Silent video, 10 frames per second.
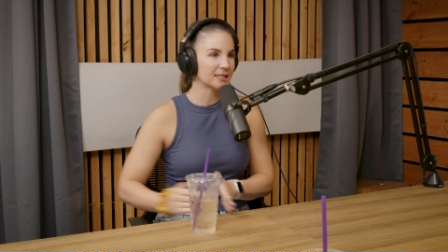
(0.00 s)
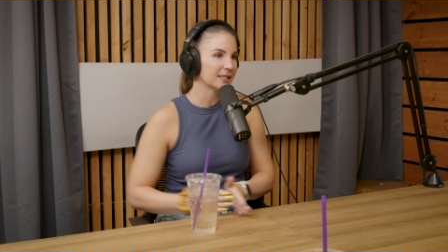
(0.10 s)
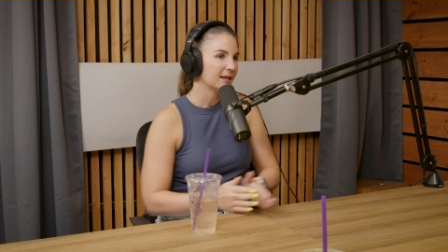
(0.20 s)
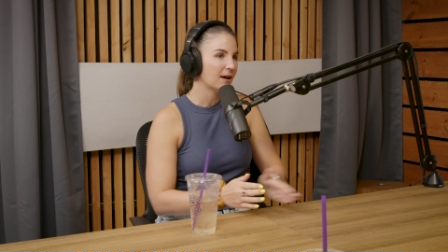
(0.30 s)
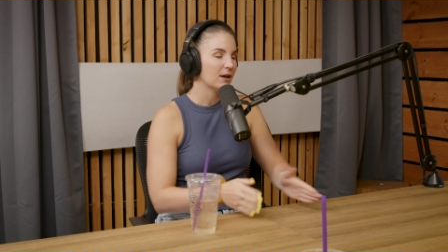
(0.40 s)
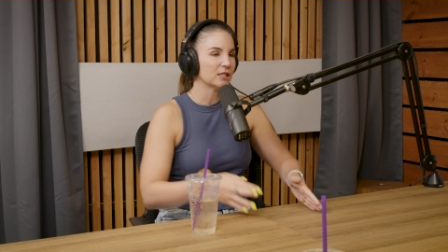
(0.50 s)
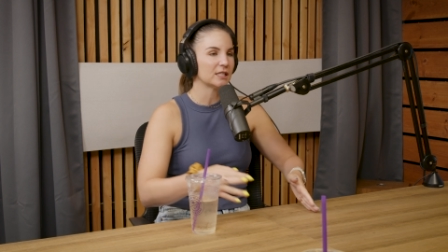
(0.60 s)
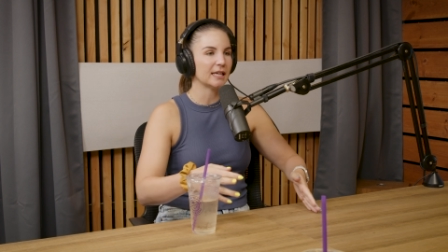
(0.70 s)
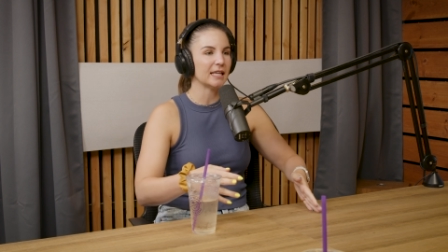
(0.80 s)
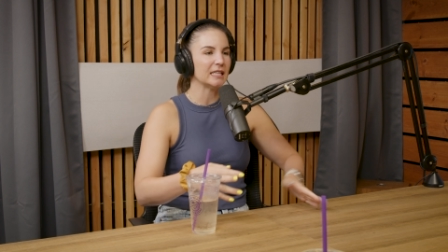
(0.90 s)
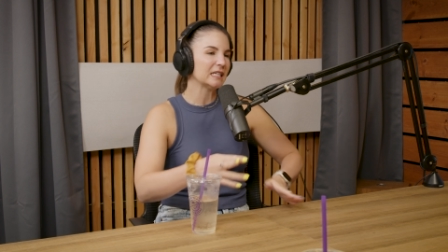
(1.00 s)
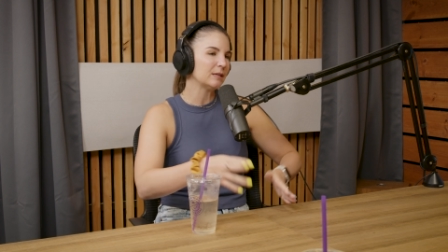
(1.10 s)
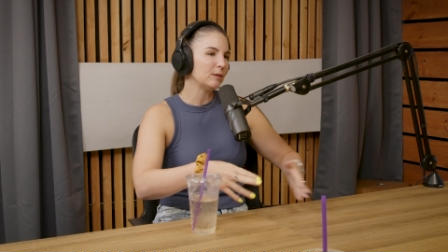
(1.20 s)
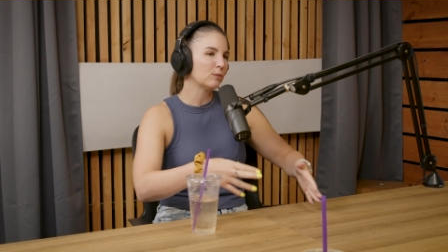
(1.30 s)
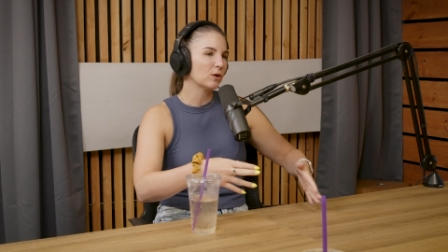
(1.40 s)
I just like, and then it
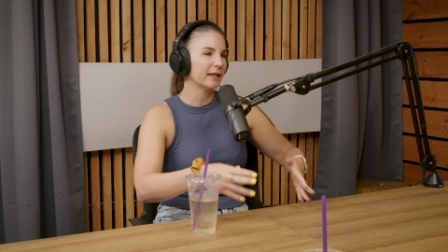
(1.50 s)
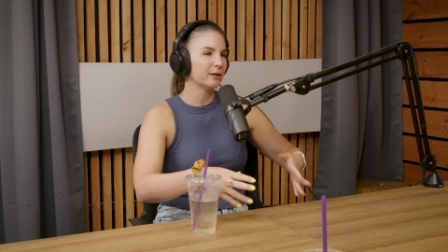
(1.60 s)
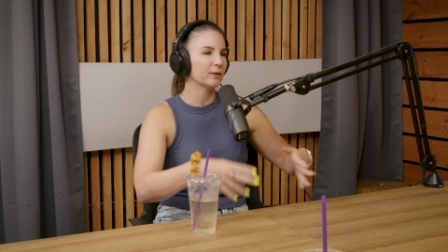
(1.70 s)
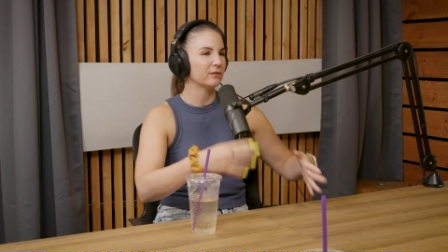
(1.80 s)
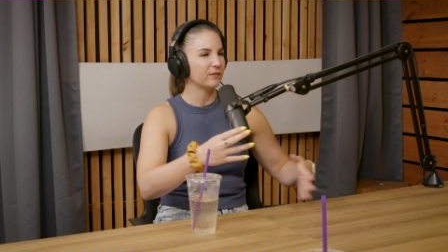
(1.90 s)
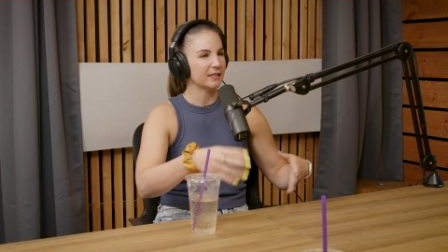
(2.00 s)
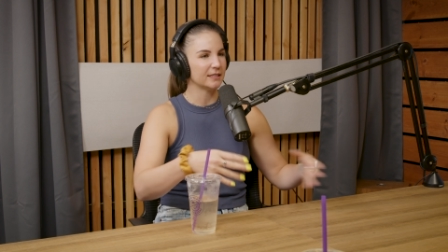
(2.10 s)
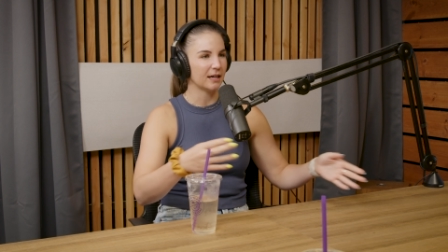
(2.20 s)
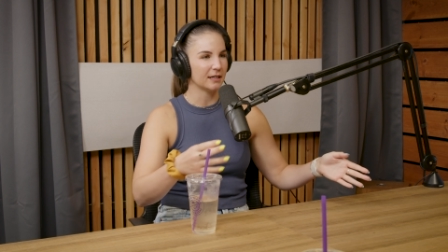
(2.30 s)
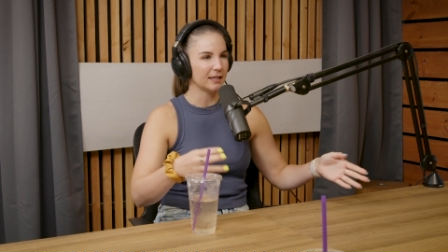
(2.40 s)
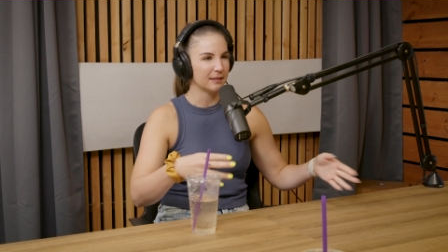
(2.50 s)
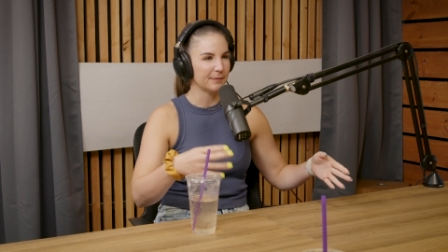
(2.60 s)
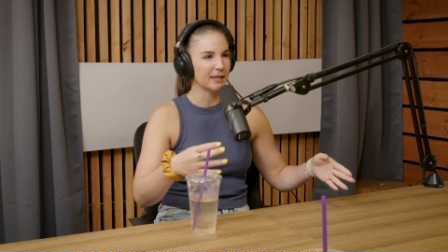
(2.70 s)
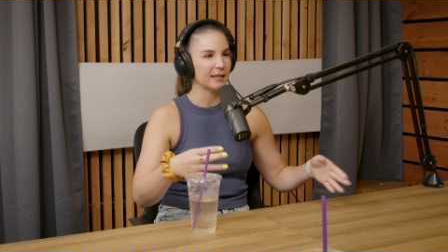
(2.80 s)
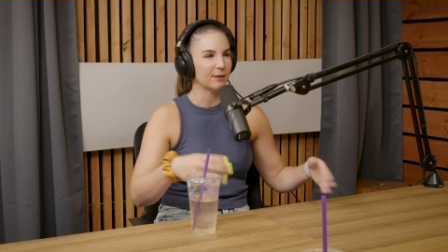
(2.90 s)
could be more like riffy and talky in the
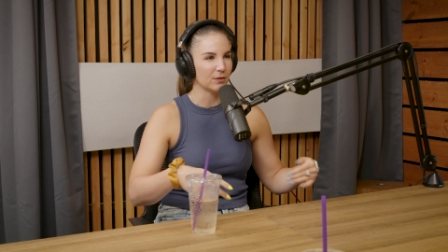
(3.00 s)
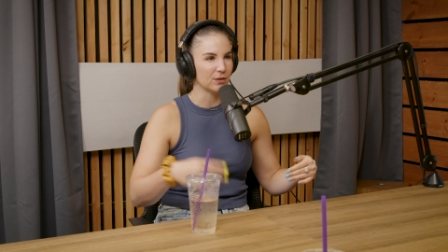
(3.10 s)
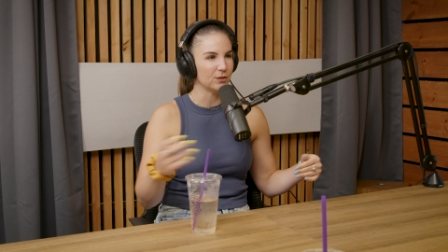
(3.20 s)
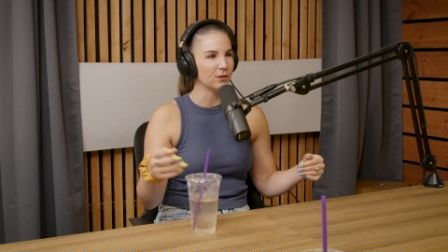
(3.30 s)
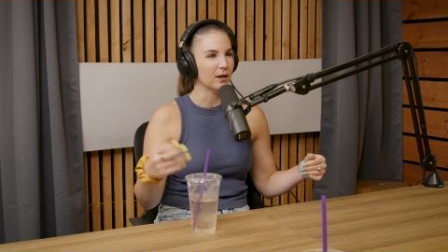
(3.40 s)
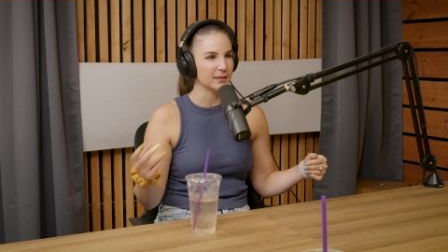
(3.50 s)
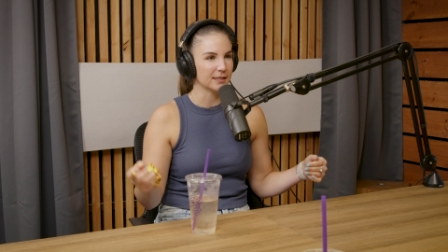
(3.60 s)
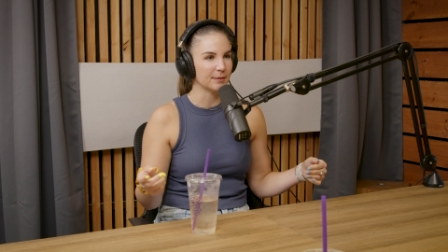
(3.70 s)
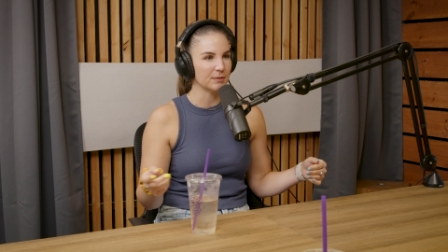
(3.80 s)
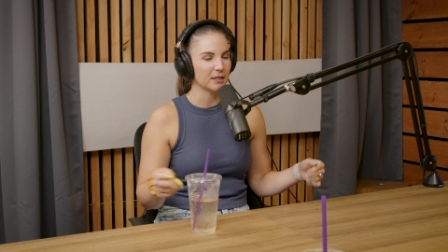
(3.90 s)
beginning with a new concept.